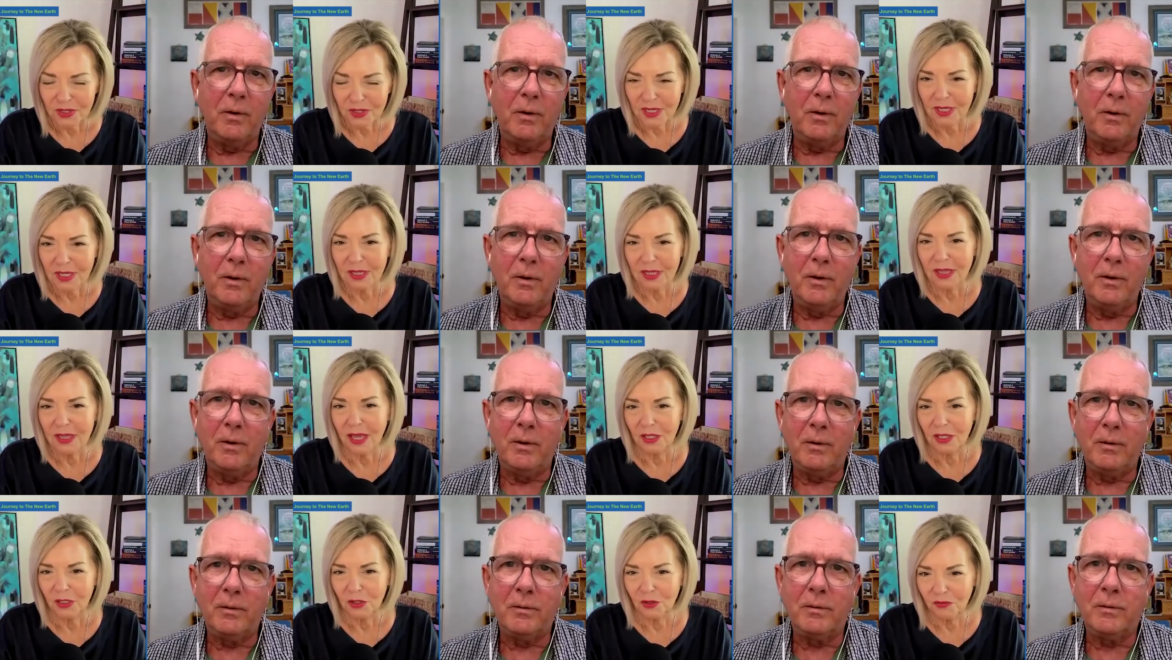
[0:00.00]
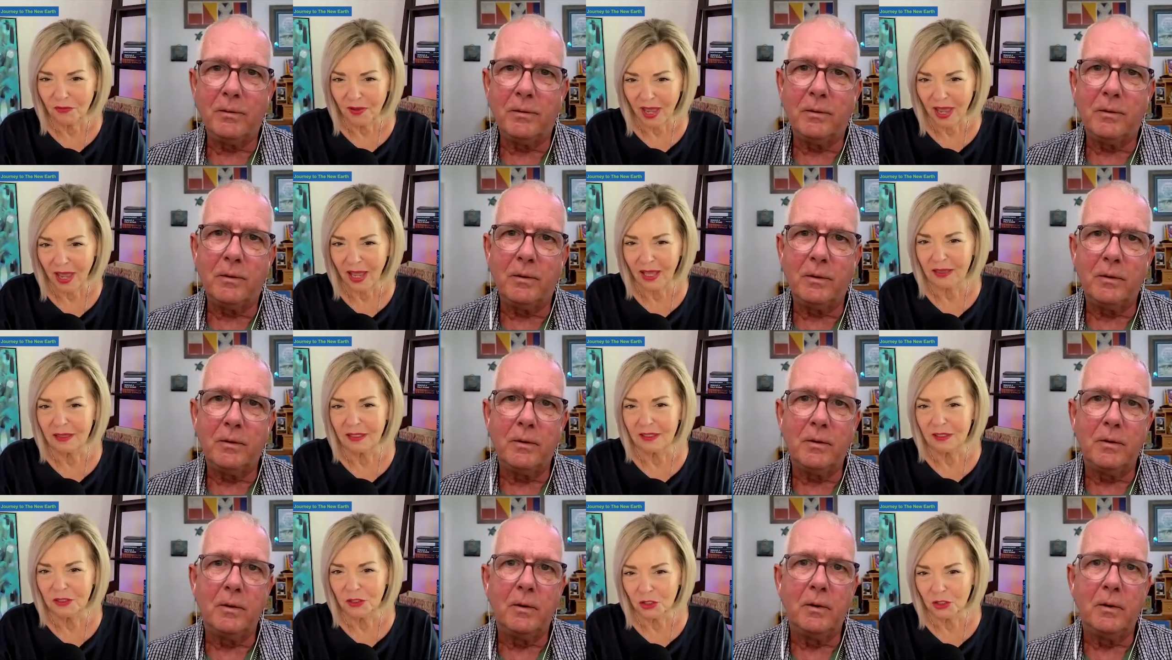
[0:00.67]
Speaker 1: think that you've had
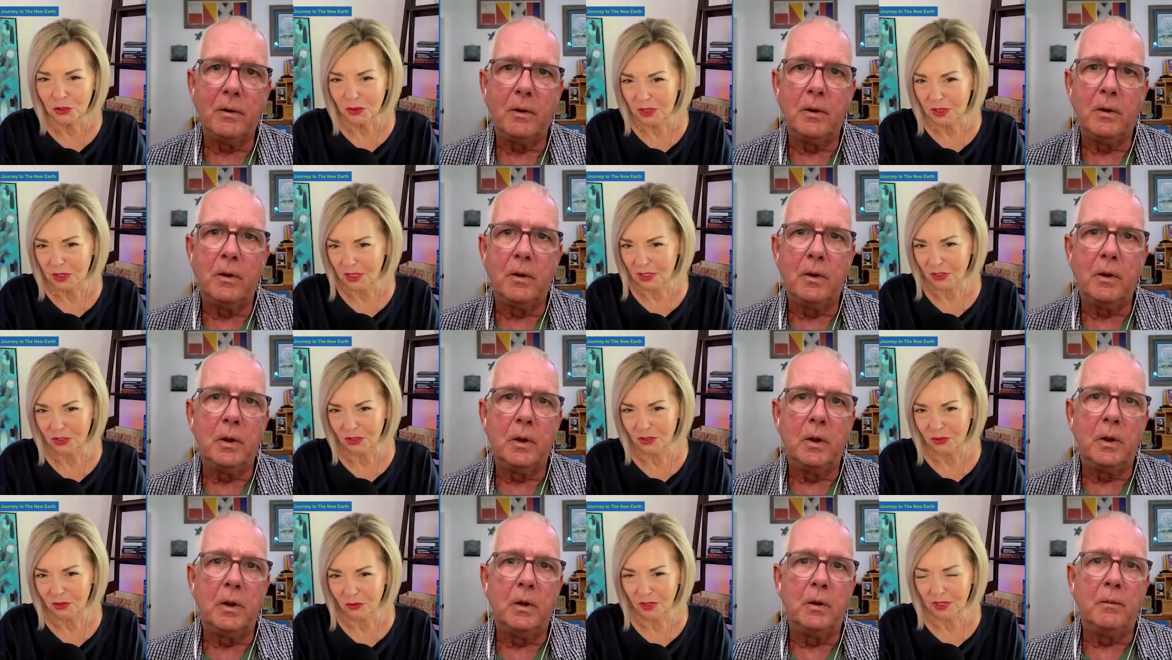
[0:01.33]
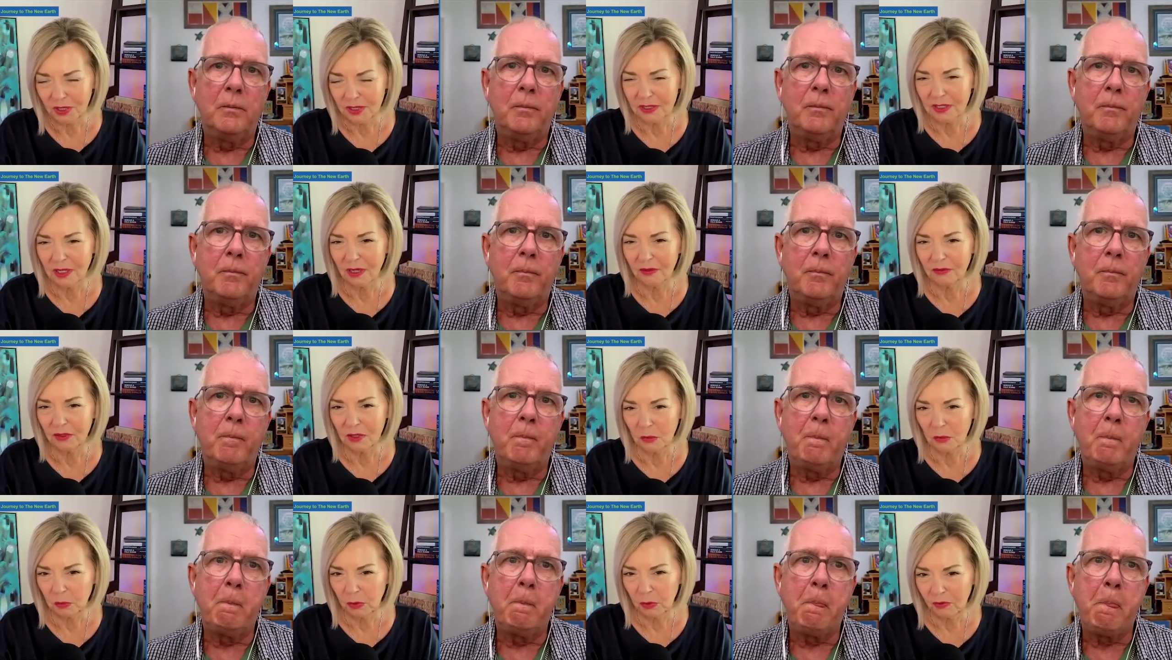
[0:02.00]
the two additional ones after
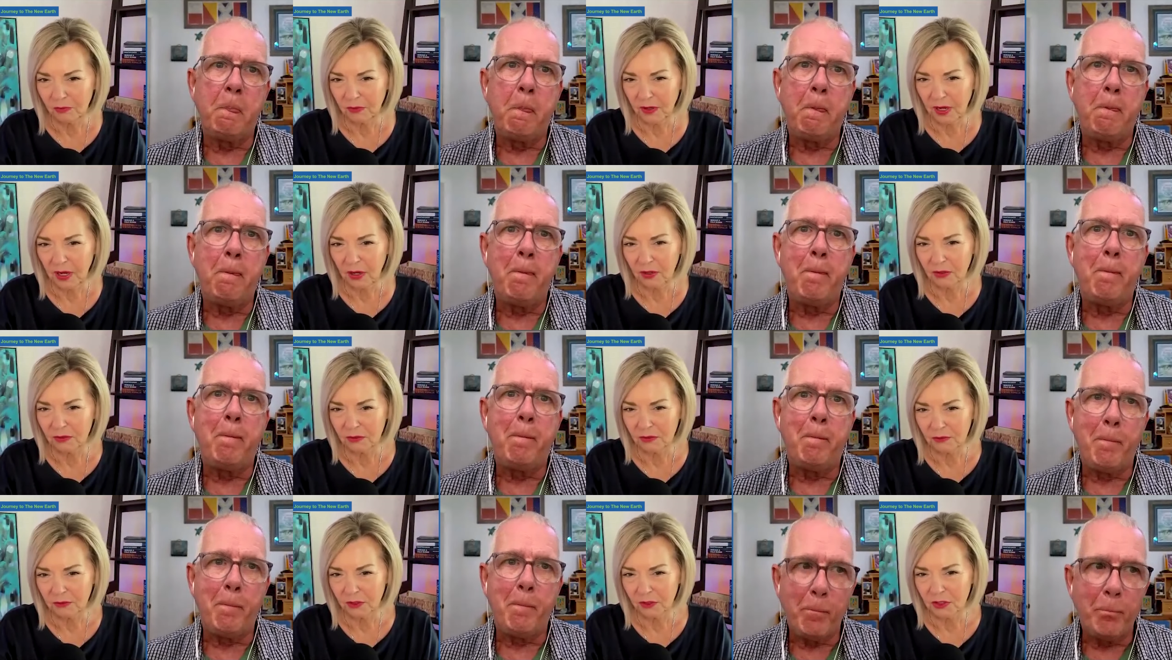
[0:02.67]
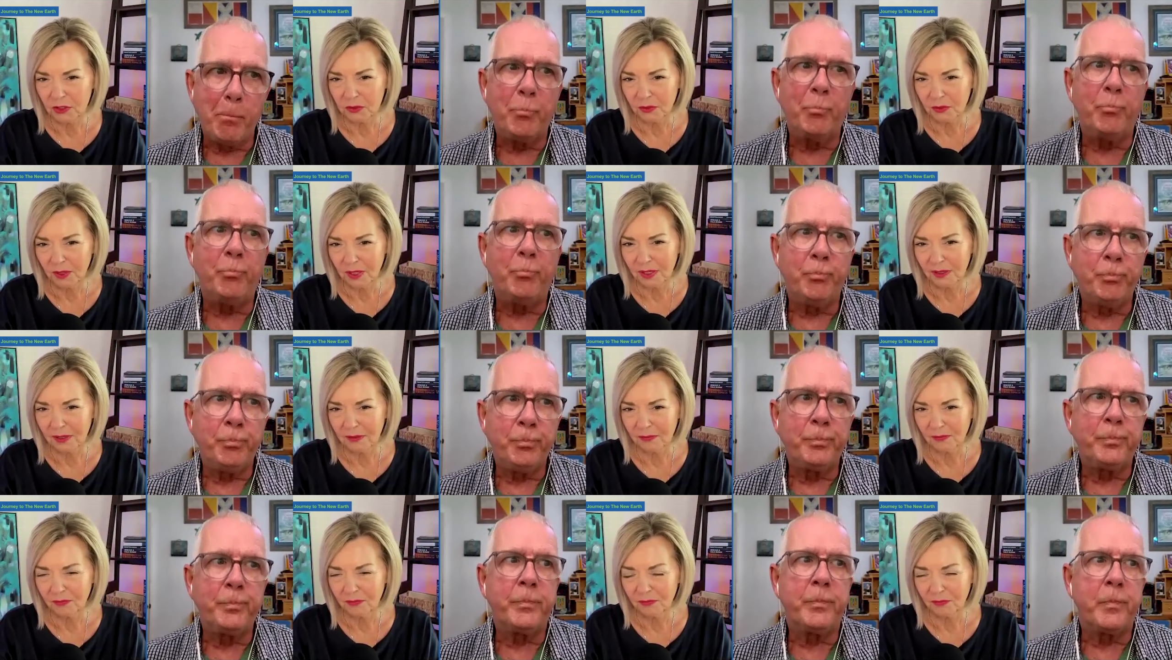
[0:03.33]
the profound first one?
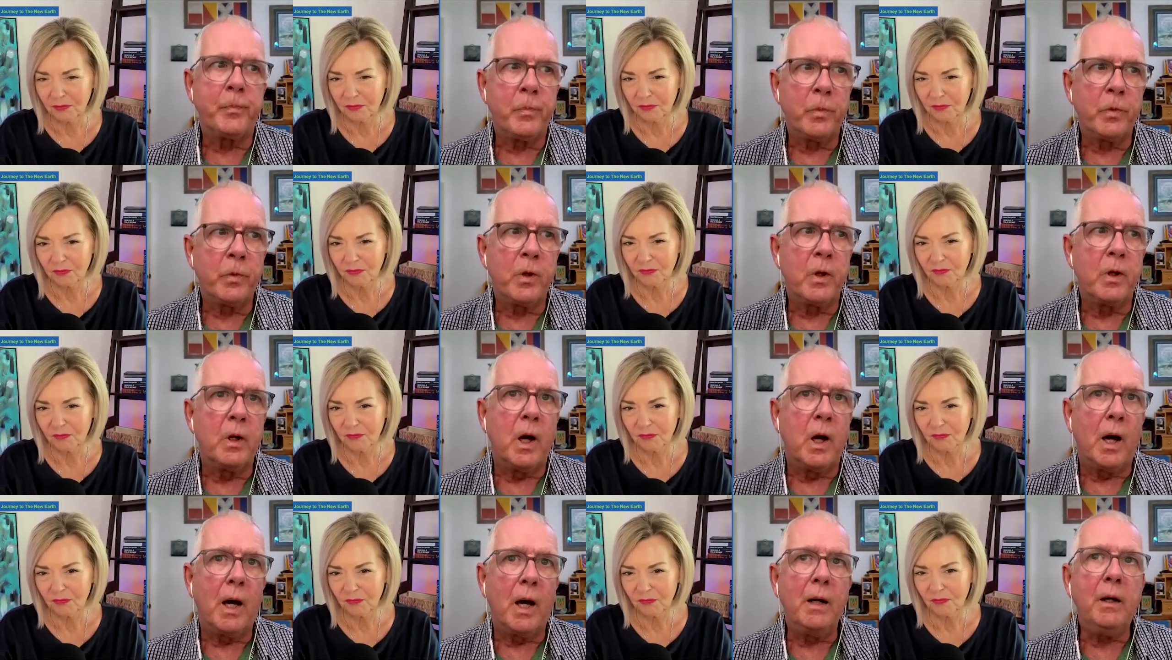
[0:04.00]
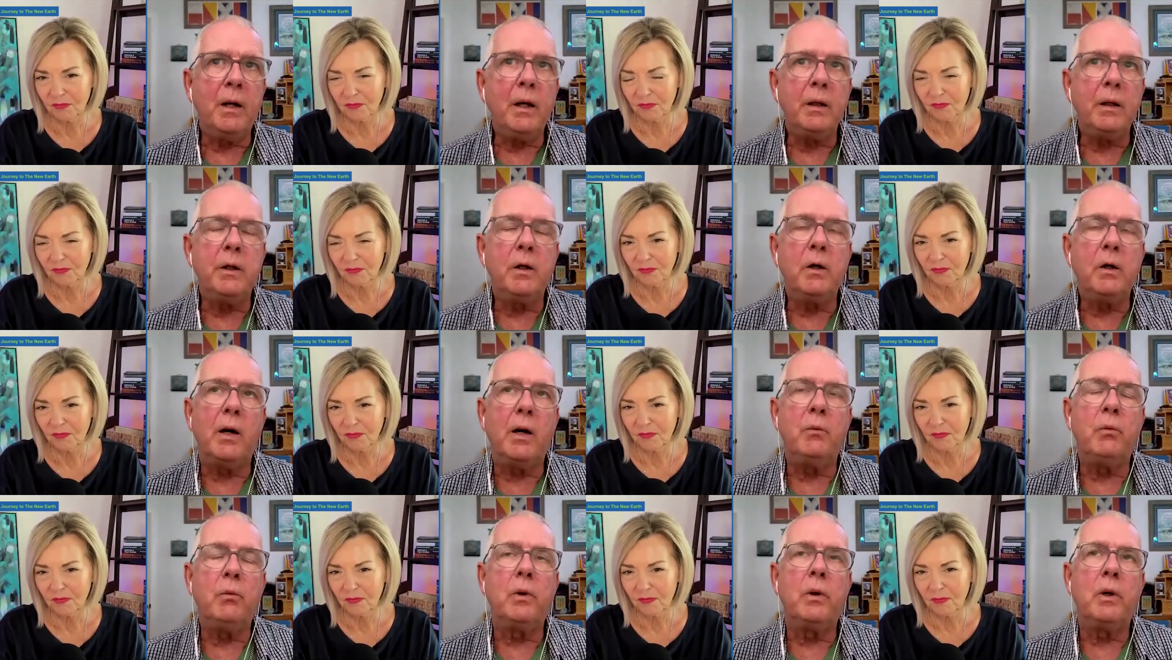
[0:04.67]
Speaker 2: I, you
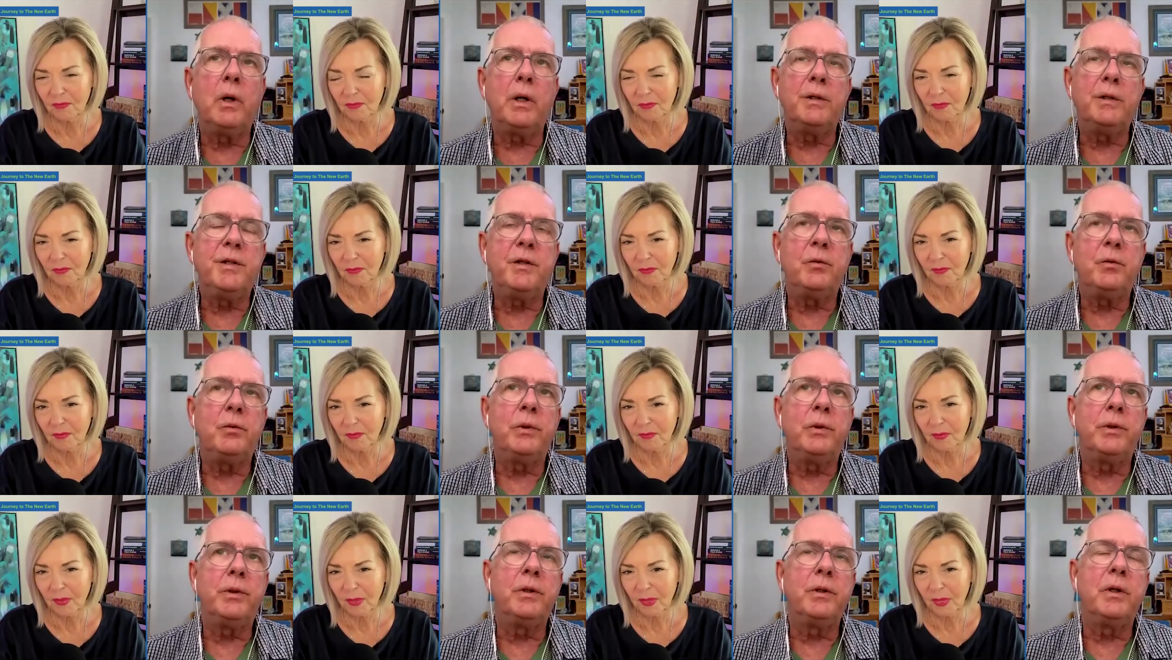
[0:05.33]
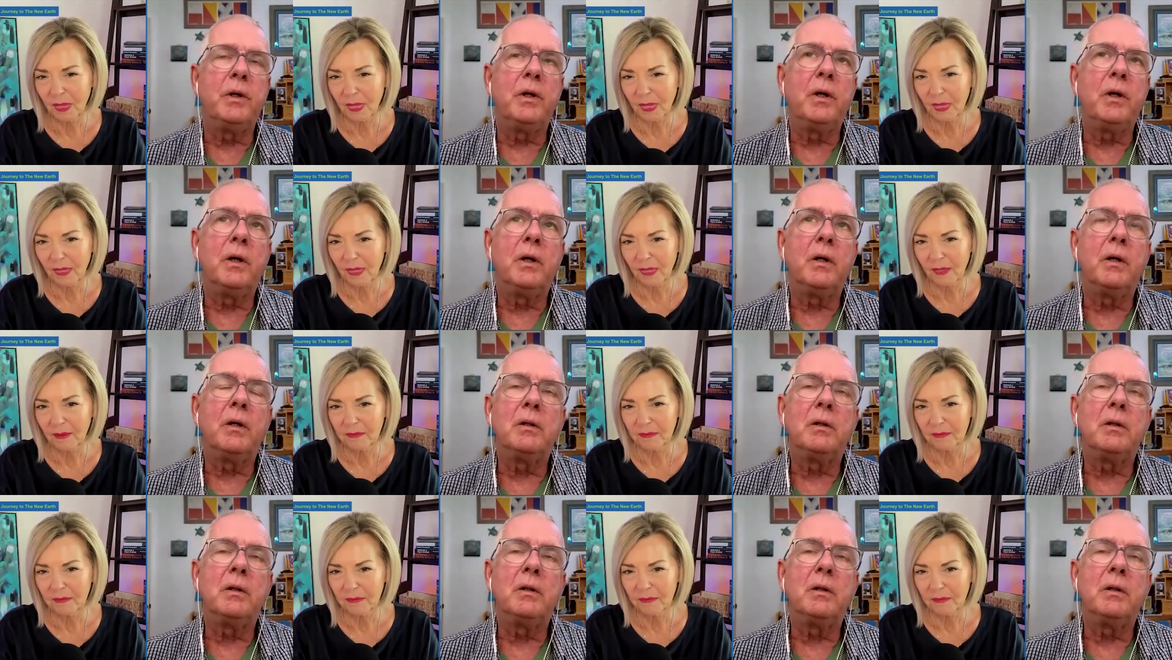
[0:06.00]
know, I, I deal with, uh,